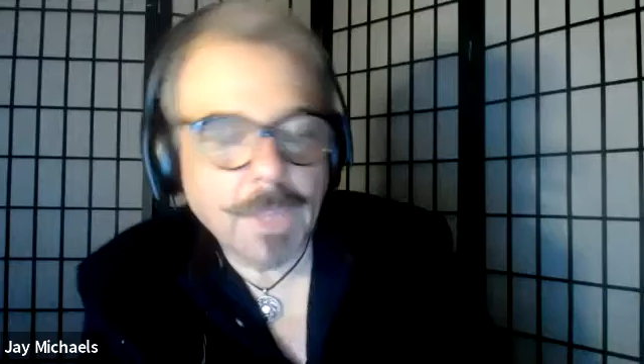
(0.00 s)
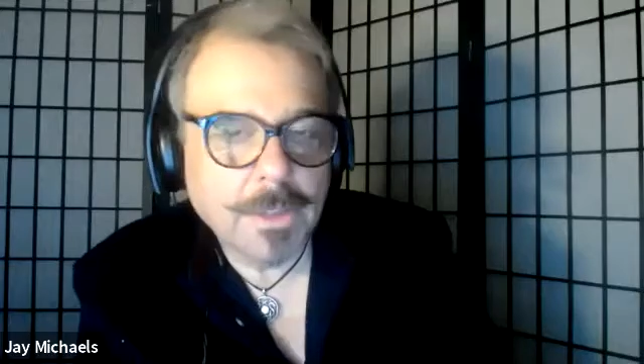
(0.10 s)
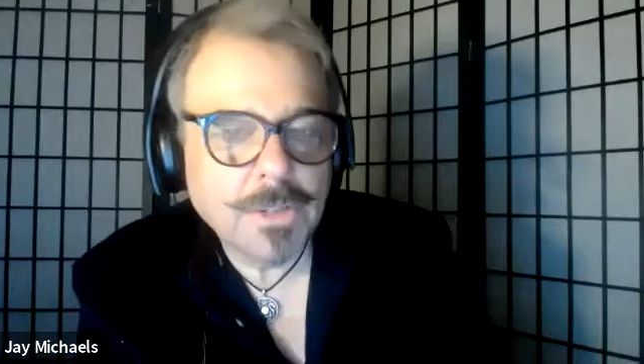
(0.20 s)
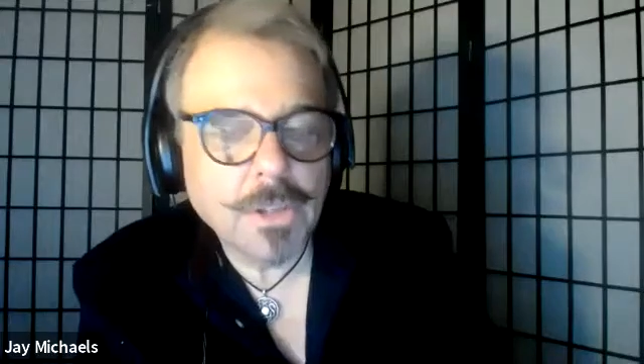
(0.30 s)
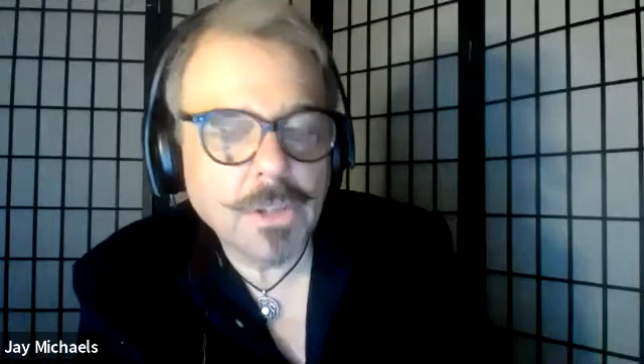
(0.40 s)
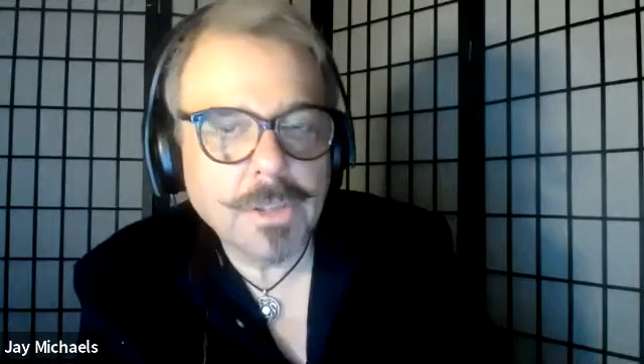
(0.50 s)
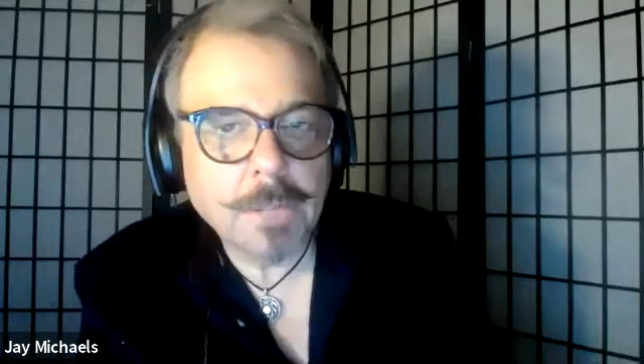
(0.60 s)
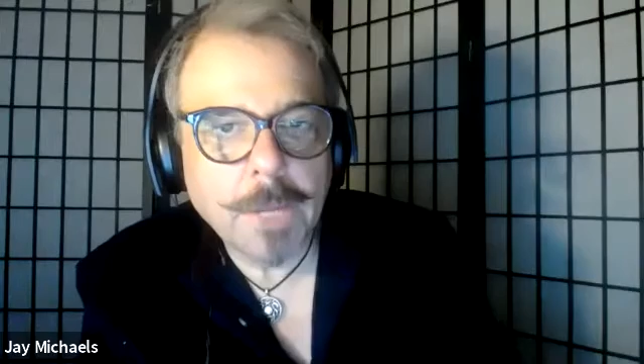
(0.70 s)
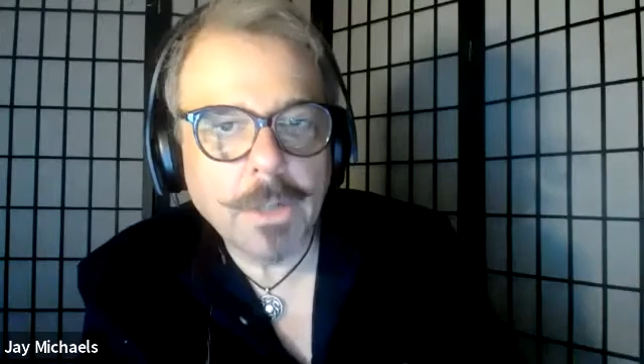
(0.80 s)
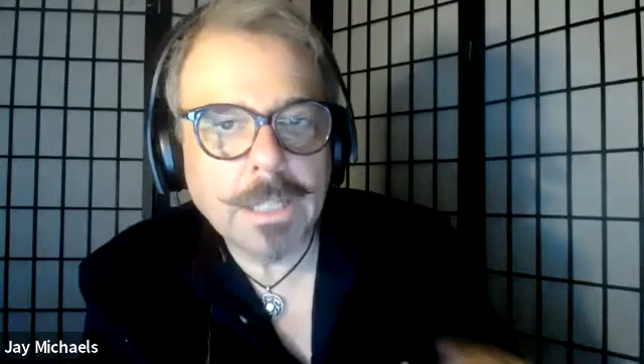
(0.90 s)
other thing.
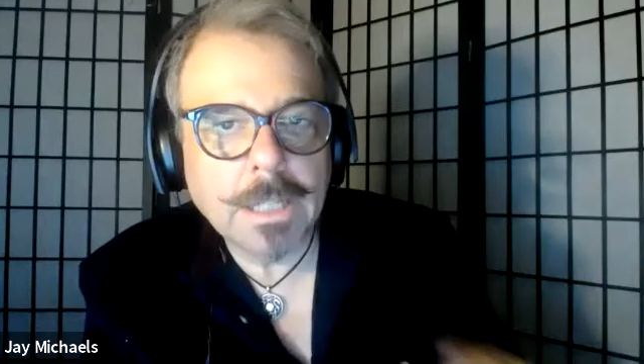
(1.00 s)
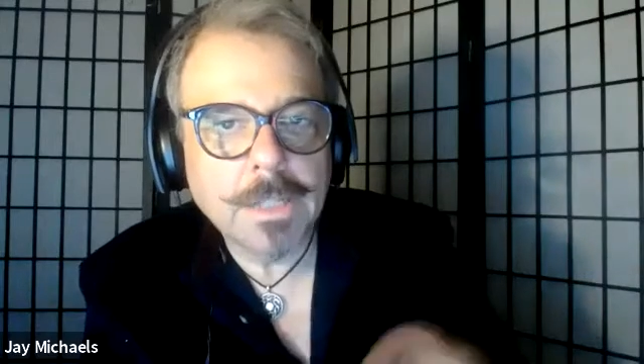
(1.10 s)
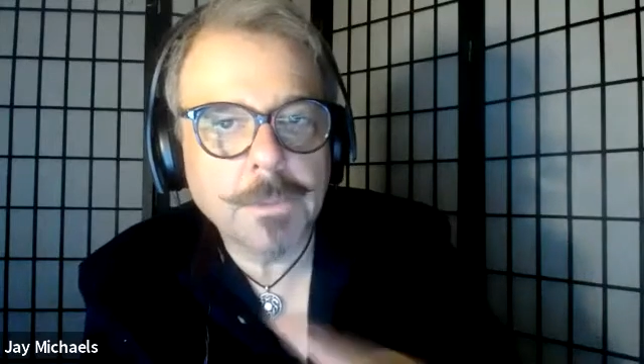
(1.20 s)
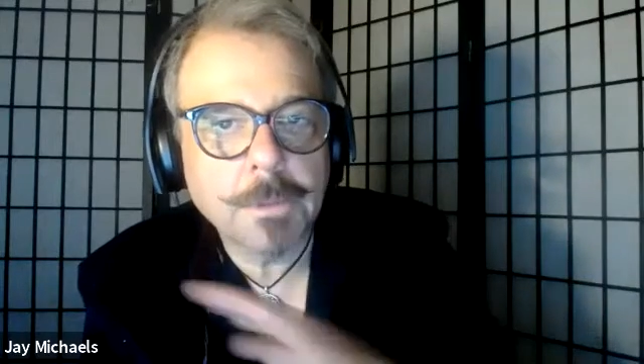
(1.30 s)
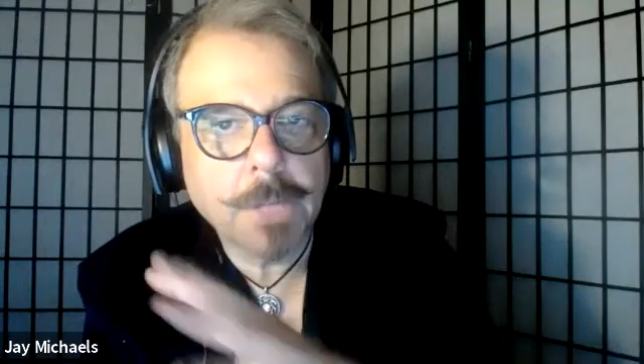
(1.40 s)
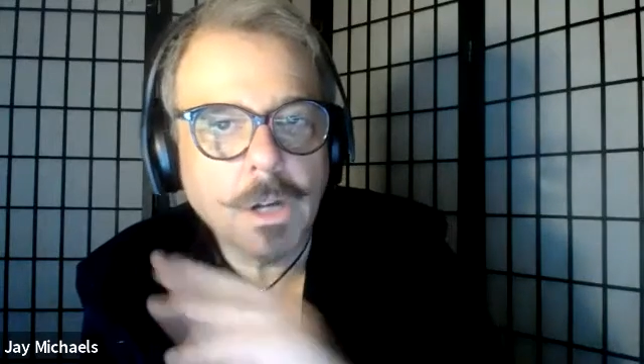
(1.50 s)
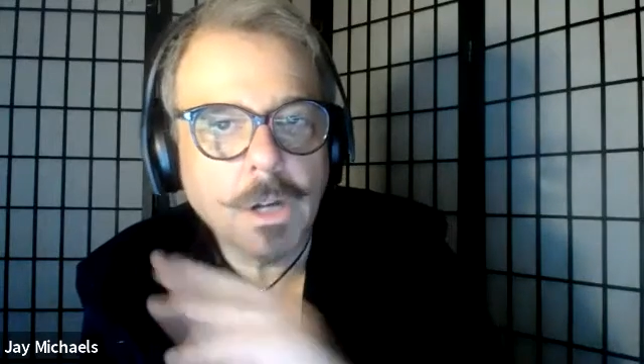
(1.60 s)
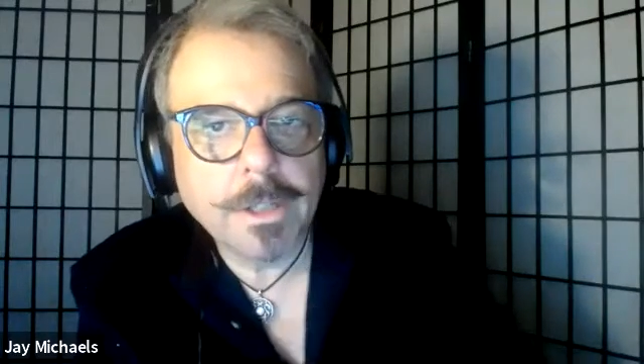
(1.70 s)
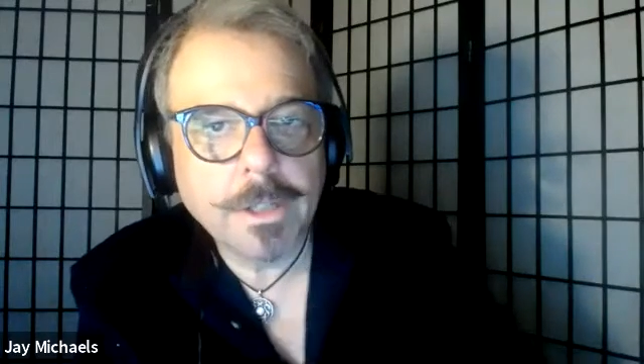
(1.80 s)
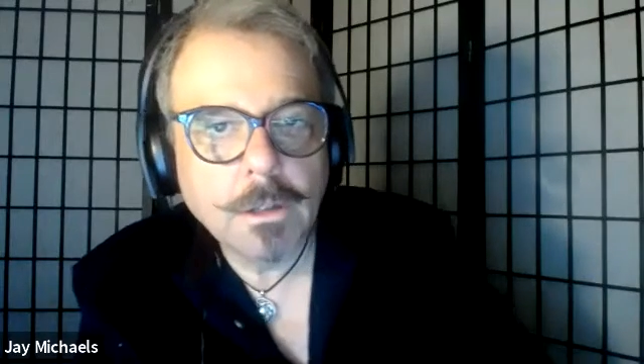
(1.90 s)
Mary Elizabeth
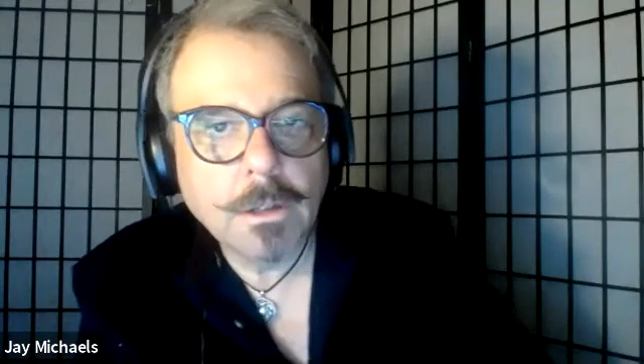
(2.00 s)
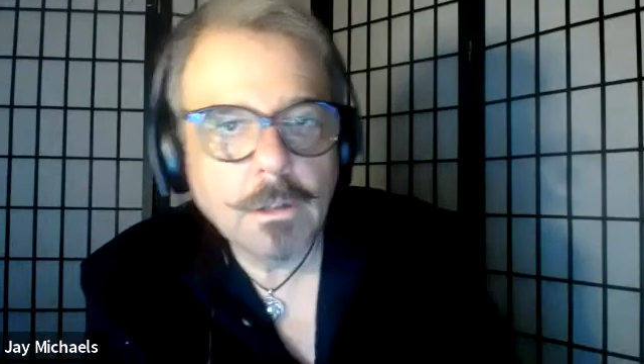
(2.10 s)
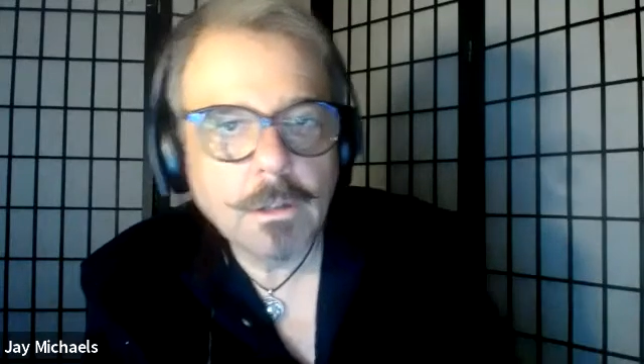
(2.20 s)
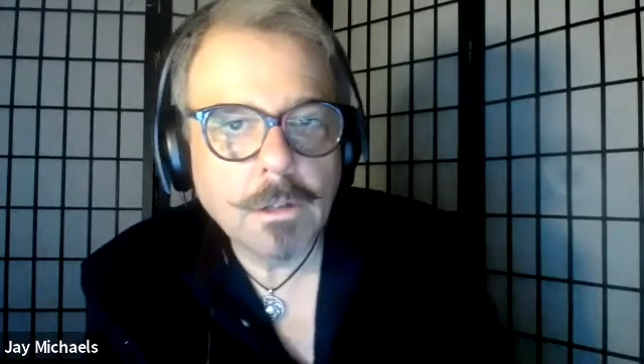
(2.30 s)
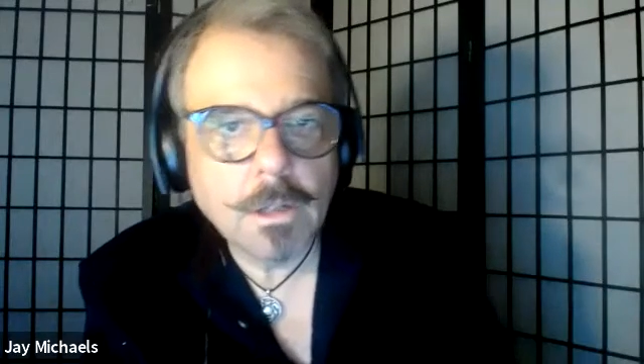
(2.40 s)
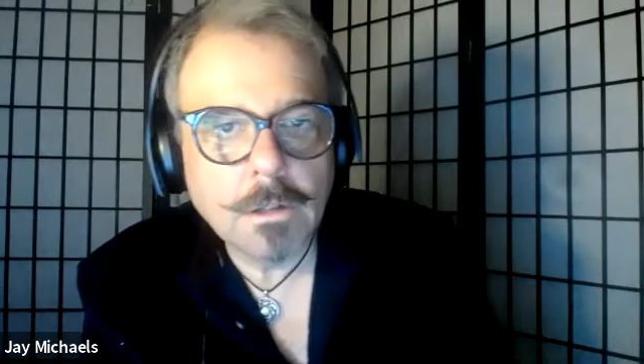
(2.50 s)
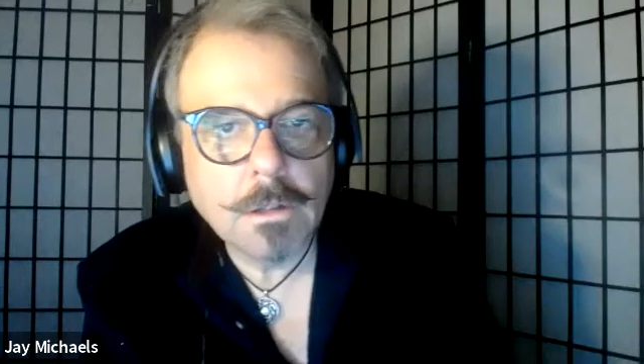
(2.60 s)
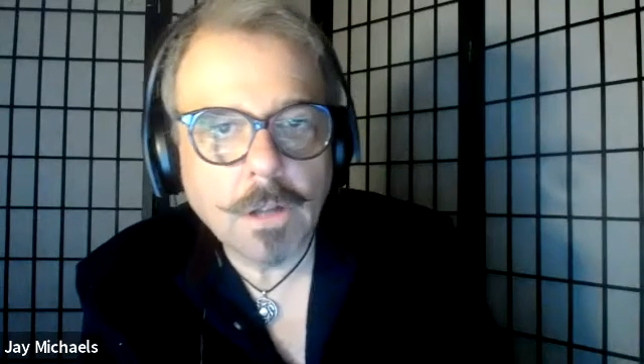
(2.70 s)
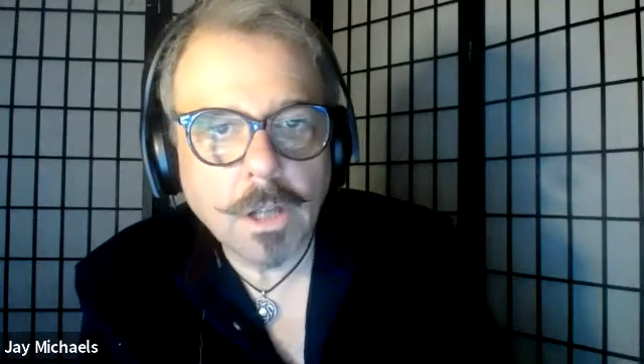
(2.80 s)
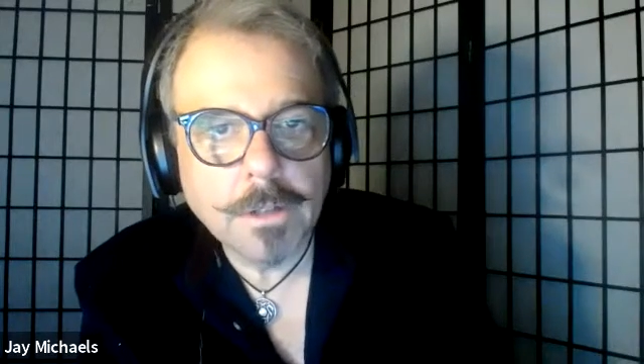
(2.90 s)
Micari
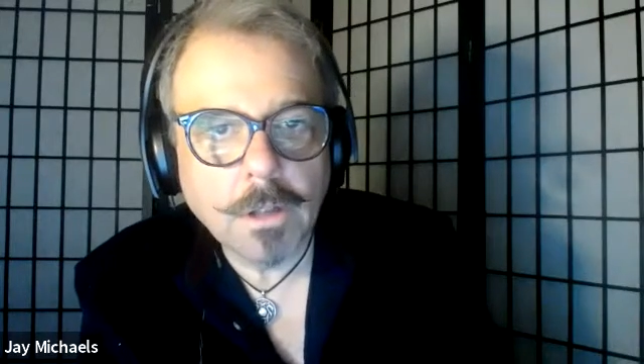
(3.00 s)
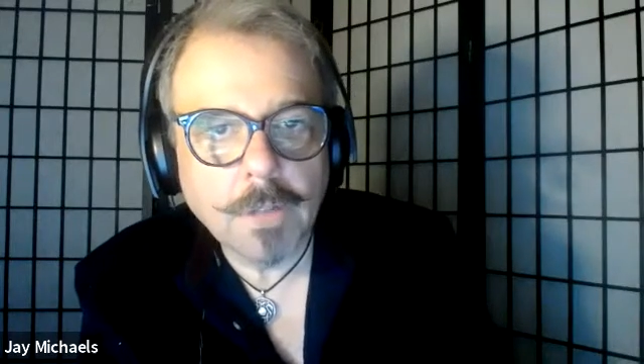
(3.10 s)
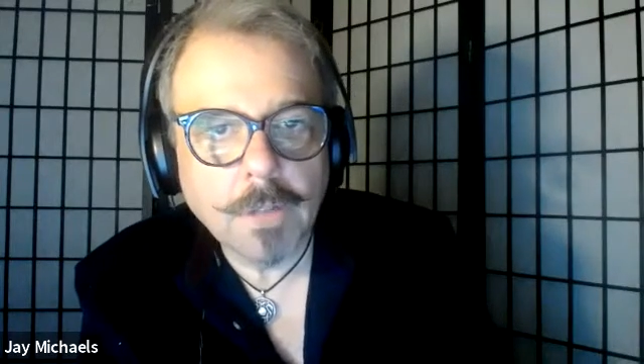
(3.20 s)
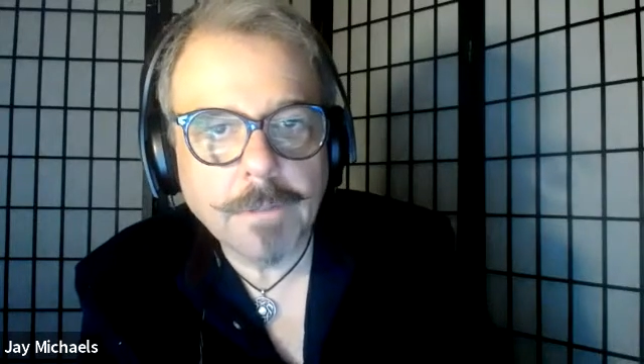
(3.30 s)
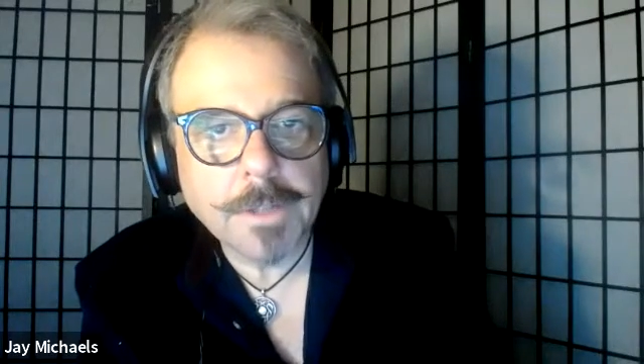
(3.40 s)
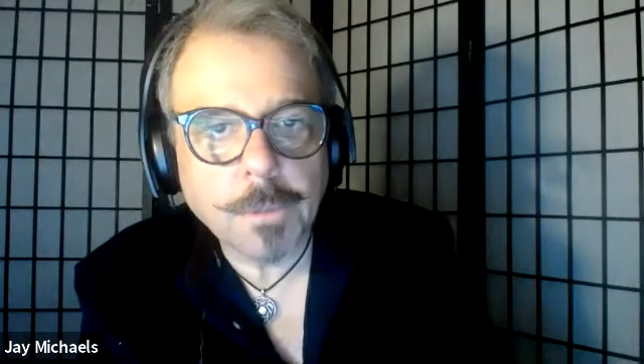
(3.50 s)
on Facebook.